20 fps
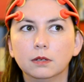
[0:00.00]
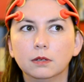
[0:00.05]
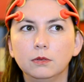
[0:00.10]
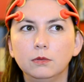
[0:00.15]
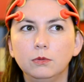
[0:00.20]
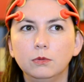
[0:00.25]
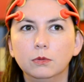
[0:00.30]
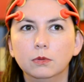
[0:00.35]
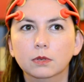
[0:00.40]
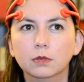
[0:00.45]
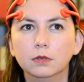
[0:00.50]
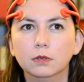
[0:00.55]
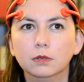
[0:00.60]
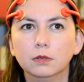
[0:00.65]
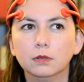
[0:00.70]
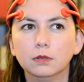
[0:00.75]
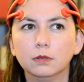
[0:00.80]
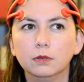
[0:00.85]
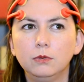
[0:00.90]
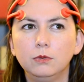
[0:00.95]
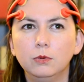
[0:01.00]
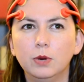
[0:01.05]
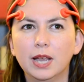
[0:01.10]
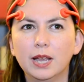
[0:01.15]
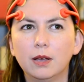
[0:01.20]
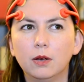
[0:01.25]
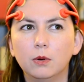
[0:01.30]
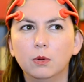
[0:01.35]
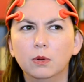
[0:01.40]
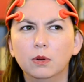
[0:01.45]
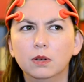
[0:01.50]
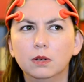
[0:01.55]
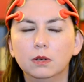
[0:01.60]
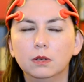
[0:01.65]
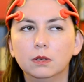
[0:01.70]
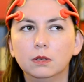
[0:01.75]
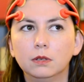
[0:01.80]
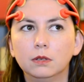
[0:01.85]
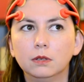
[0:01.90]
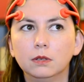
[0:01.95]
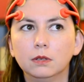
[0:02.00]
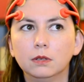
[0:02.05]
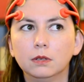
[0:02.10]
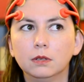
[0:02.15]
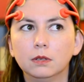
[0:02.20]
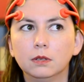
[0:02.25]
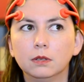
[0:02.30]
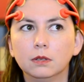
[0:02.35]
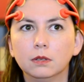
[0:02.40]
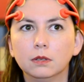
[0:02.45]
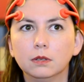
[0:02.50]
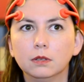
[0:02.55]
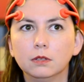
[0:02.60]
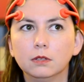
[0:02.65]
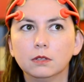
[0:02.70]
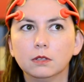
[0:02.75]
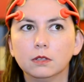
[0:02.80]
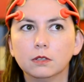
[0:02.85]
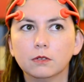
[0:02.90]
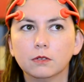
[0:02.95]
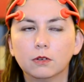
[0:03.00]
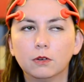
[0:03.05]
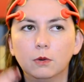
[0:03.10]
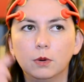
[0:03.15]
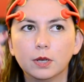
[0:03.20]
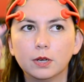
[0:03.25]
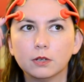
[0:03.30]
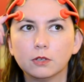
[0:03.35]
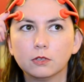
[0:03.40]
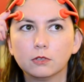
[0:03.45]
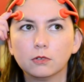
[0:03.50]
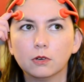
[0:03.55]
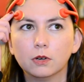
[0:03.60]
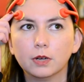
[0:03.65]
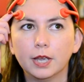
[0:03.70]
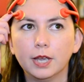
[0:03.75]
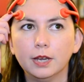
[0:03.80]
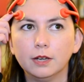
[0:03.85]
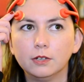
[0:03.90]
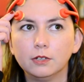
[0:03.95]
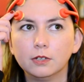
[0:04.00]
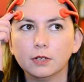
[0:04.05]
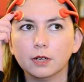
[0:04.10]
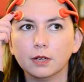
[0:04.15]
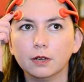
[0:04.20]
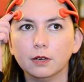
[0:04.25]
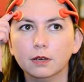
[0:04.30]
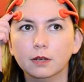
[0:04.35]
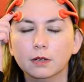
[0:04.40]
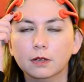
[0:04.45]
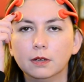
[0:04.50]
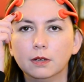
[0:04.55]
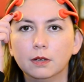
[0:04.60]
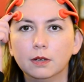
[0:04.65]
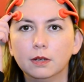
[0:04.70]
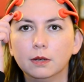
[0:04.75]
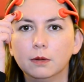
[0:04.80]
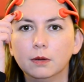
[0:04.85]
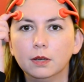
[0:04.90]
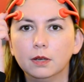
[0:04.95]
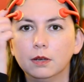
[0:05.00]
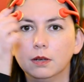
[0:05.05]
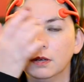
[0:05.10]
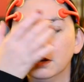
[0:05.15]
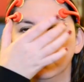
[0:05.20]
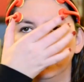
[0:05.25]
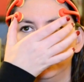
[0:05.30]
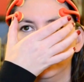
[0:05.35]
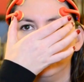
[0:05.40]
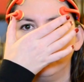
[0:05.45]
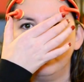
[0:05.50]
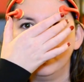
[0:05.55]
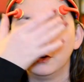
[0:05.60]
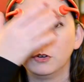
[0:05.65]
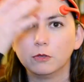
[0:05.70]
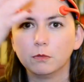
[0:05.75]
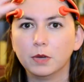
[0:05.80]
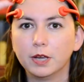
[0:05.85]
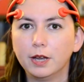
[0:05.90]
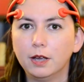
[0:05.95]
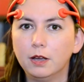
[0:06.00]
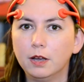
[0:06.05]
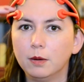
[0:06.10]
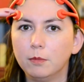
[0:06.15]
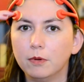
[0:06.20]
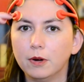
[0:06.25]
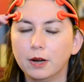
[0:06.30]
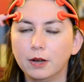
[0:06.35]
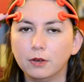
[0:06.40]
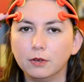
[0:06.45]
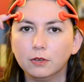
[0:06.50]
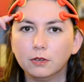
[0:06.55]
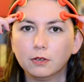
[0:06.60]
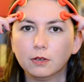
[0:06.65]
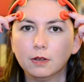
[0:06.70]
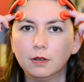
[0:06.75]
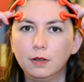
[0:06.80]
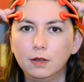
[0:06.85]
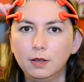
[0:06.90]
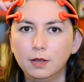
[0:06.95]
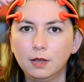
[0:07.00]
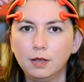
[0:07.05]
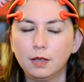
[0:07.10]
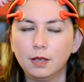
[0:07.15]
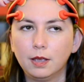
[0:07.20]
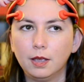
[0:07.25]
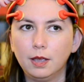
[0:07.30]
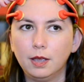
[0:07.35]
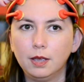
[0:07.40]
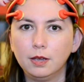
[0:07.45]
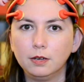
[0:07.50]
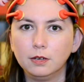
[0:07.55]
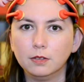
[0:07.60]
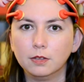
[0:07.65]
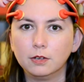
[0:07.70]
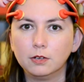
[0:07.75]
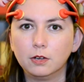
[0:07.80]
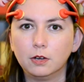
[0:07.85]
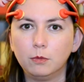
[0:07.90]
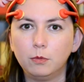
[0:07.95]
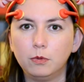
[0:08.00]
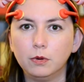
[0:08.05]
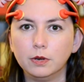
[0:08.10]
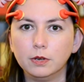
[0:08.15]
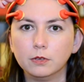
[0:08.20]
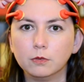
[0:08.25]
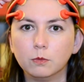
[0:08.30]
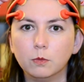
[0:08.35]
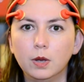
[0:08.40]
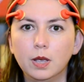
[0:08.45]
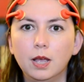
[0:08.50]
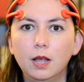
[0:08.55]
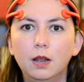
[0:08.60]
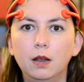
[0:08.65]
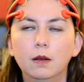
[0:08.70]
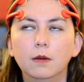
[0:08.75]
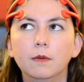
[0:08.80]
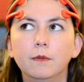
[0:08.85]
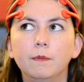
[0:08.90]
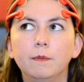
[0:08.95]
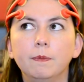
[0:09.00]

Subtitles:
Ooh, ow. There's quite a strong itching above both my eyebrows and in the top one as well.